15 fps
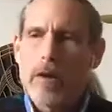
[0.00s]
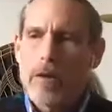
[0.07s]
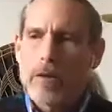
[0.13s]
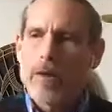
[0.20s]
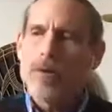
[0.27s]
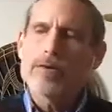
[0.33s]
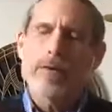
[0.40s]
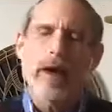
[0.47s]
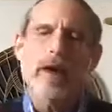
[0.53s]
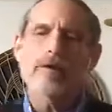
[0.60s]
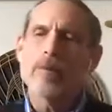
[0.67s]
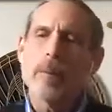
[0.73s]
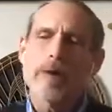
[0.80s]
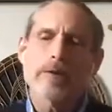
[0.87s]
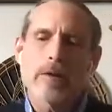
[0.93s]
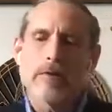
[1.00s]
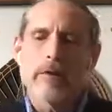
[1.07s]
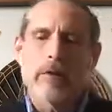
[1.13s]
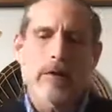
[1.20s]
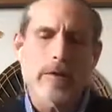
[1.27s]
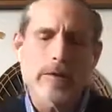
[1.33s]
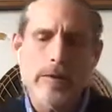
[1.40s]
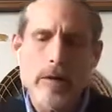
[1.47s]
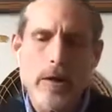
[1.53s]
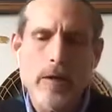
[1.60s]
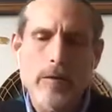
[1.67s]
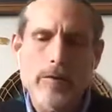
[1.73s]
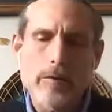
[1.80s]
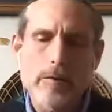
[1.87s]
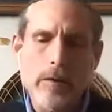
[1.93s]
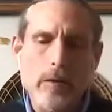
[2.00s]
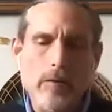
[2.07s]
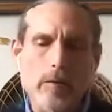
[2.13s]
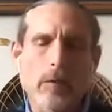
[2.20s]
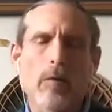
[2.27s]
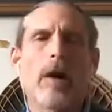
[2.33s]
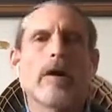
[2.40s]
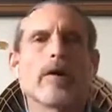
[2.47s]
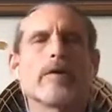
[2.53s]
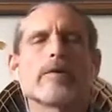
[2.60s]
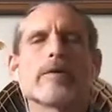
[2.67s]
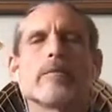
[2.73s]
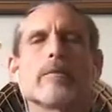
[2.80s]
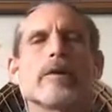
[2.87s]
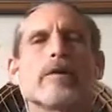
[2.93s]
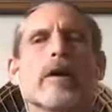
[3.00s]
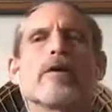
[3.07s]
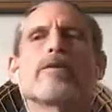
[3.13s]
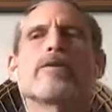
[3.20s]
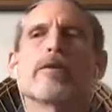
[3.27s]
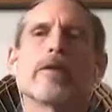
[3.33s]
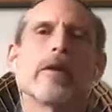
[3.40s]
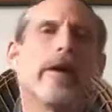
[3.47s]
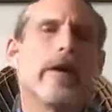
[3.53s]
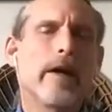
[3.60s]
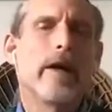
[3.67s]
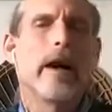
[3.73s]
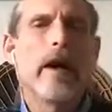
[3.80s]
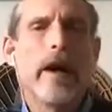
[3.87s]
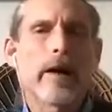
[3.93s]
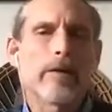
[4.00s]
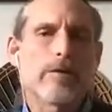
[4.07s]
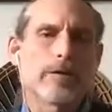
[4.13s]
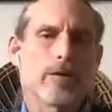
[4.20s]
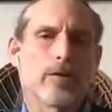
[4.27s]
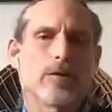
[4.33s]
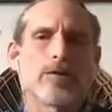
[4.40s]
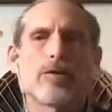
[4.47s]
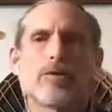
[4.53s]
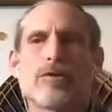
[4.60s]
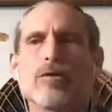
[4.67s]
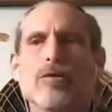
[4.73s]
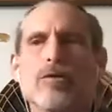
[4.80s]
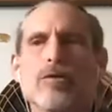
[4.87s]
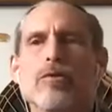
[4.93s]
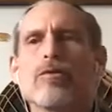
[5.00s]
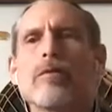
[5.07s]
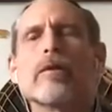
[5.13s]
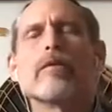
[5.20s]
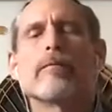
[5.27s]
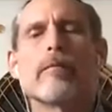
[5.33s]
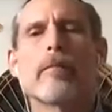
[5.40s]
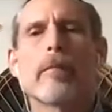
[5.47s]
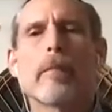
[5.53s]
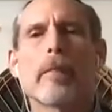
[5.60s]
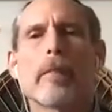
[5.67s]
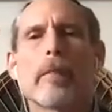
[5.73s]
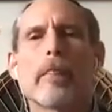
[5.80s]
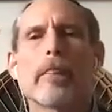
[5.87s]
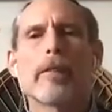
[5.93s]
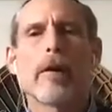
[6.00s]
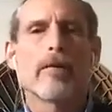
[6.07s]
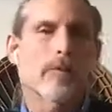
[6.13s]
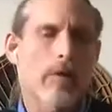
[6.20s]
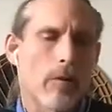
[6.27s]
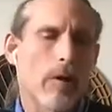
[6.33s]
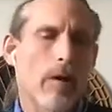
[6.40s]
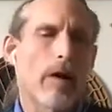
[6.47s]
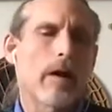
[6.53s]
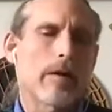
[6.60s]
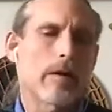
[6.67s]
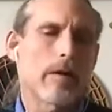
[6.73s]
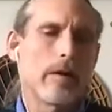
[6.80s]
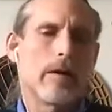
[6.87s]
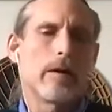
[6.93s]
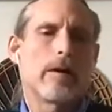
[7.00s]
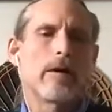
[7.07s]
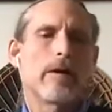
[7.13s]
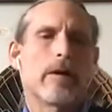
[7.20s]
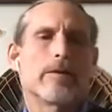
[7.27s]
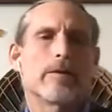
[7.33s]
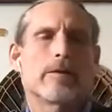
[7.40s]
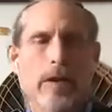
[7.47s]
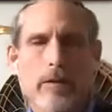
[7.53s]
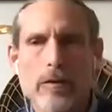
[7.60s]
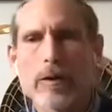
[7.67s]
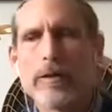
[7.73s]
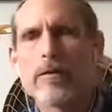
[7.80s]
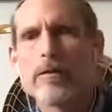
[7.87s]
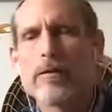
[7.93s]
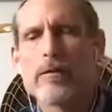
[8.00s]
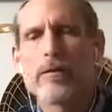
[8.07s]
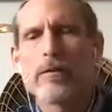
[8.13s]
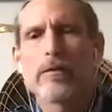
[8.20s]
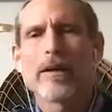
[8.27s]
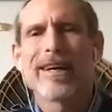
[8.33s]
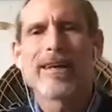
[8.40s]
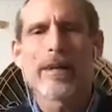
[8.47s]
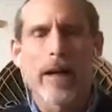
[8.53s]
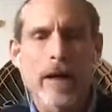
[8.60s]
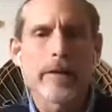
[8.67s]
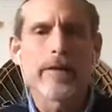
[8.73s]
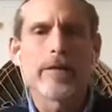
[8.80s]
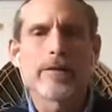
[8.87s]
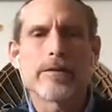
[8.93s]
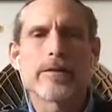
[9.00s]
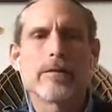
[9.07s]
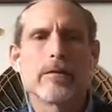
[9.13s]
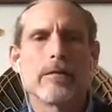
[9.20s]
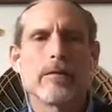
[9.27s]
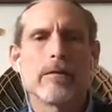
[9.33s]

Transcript: those aspects of ourselves that require some attention as those children, that require tenderness and kindness.